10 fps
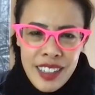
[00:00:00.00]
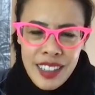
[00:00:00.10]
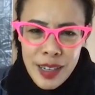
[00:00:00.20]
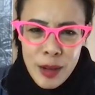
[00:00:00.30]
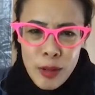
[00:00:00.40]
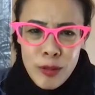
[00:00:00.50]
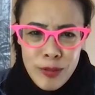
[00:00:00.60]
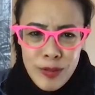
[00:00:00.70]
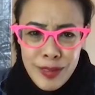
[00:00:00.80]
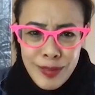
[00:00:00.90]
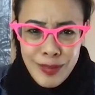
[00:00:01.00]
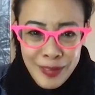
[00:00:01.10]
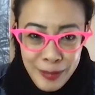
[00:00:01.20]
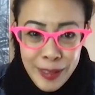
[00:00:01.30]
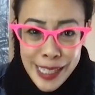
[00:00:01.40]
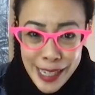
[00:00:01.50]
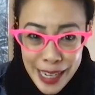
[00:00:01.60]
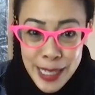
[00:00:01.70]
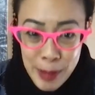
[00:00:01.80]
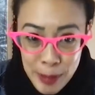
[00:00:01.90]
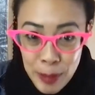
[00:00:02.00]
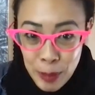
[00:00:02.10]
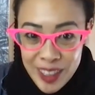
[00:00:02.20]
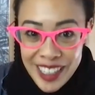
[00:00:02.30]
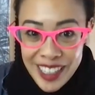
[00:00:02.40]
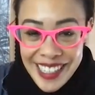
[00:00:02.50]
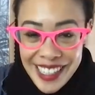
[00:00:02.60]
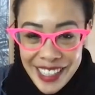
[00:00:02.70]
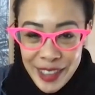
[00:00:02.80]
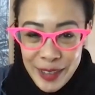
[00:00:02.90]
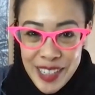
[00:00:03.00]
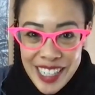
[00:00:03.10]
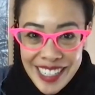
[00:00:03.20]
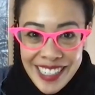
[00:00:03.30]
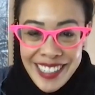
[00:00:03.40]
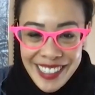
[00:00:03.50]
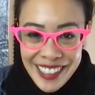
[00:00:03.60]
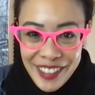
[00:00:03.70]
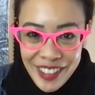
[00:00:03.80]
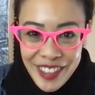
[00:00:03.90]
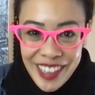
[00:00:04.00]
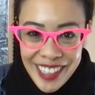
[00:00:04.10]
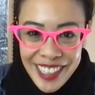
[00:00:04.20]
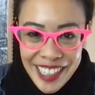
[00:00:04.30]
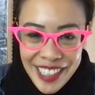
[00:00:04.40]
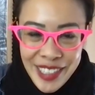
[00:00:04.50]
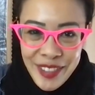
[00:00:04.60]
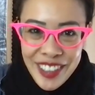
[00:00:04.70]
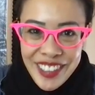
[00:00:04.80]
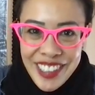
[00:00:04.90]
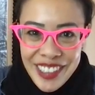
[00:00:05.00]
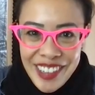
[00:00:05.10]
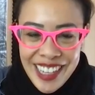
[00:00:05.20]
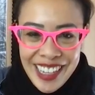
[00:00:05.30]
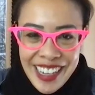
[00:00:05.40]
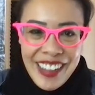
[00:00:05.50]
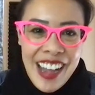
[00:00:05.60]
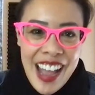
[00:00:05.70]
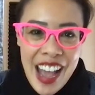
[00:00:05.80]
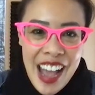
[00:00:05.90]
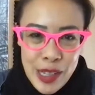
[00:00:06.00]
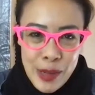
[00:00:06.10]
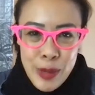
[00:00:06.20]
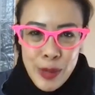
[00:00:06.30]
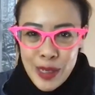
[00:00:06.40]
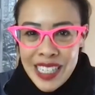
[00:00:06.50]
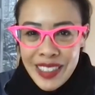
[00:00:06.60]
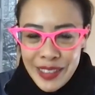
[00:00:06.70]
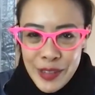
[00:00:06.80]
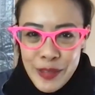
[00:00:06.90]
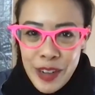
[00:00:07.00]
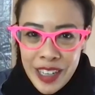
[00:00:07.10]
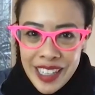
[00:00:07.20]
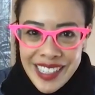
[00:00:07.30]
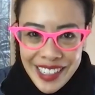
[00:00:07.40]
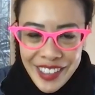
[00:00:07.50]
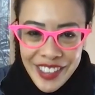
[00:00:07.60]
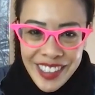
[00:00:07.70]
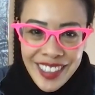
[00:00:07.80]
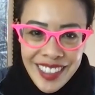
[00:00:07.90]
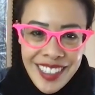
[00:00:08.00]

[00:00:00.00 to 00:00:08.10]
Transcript: you know, really nice people work in the sector because, you know, they're trying to change the world. So I think I, I have a like particularly friendly sector.